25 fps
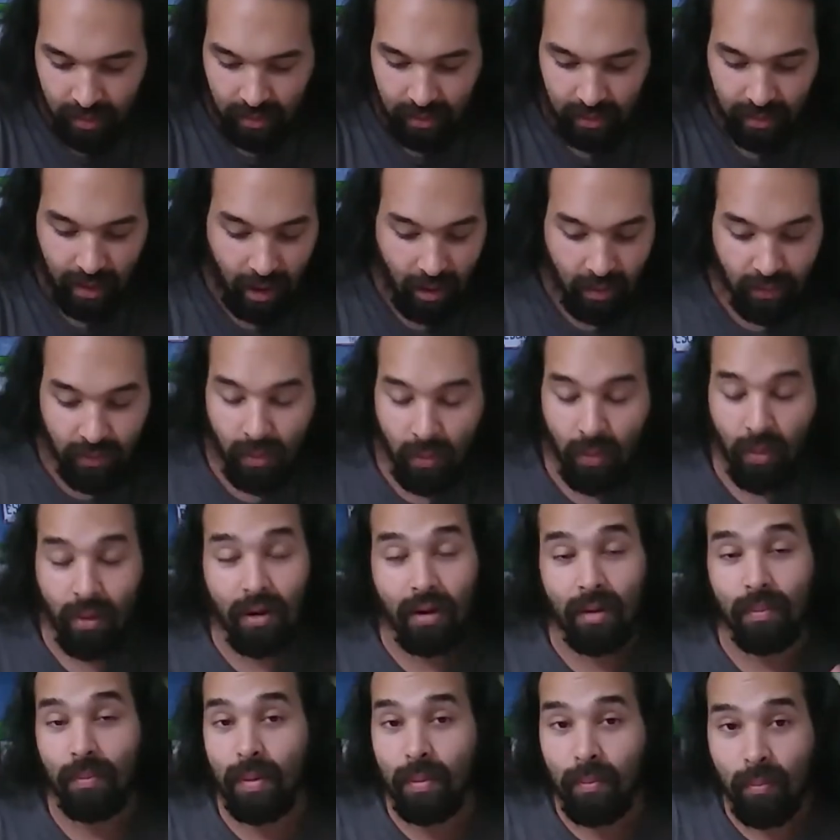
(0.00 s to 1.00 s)
Now, if you
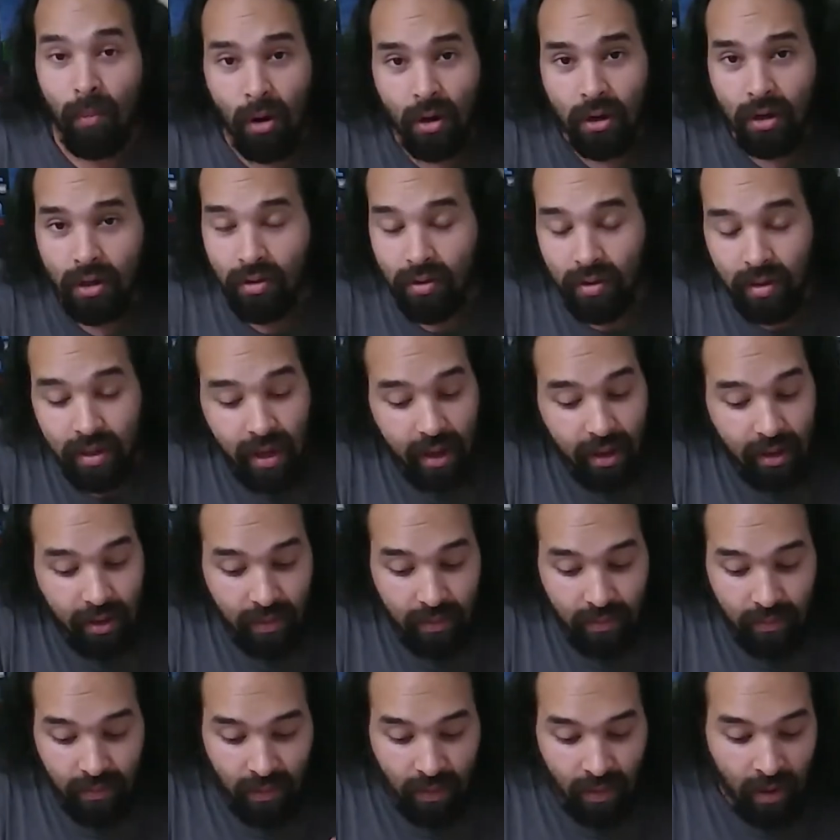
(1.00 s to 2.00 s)
wanted to be more
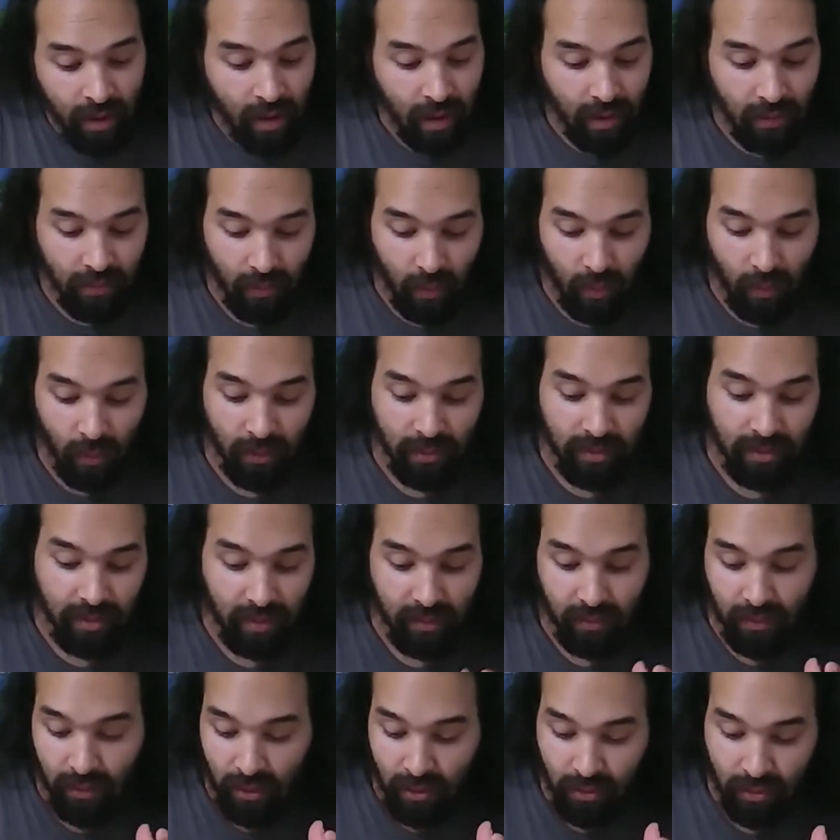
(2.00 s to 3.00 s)
creative, of course, in
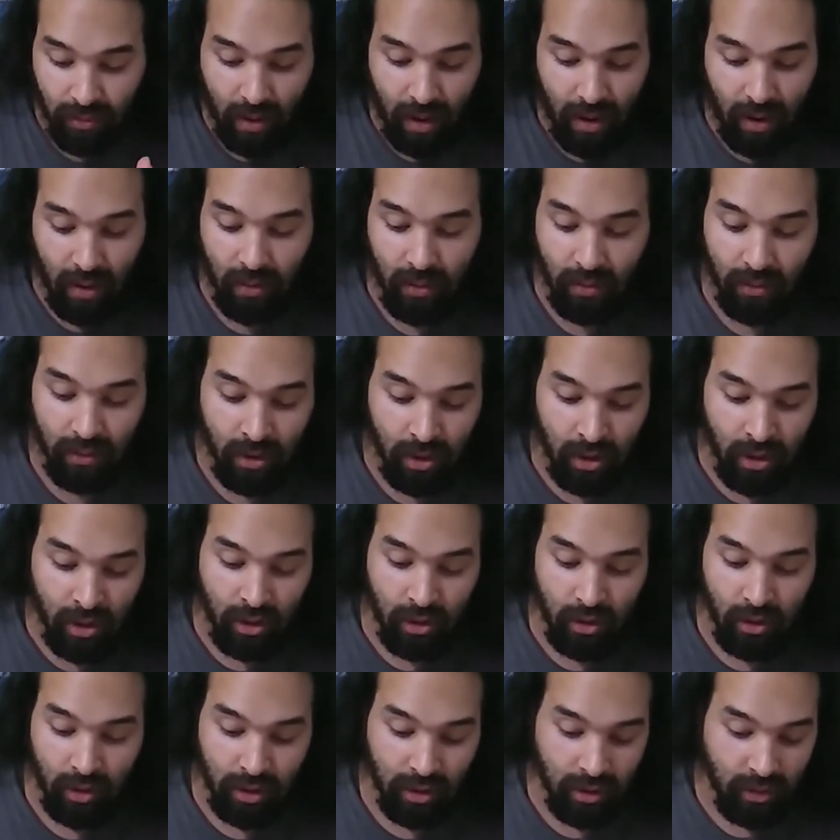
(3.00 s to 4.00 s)
the first round,
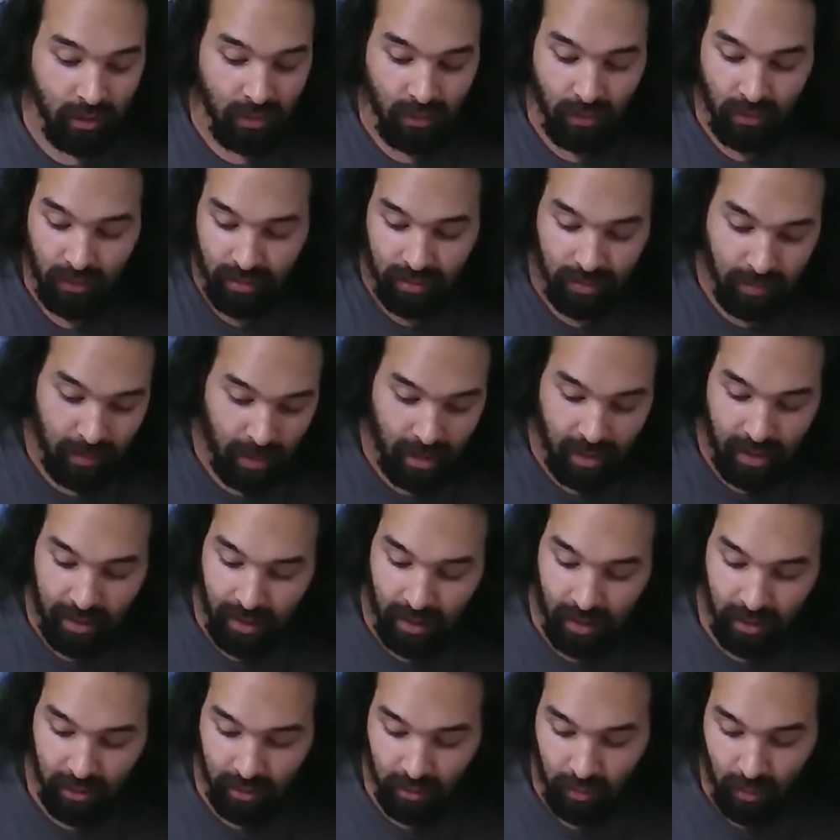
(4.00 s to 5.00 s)
you could use as many
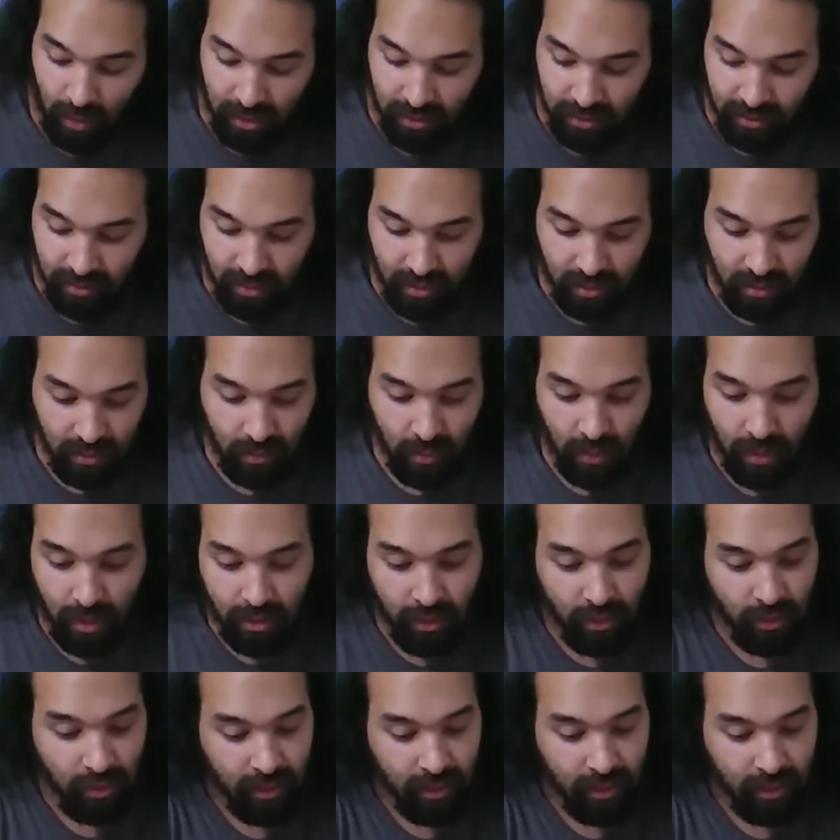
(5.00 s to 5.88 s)
color swatches as you want.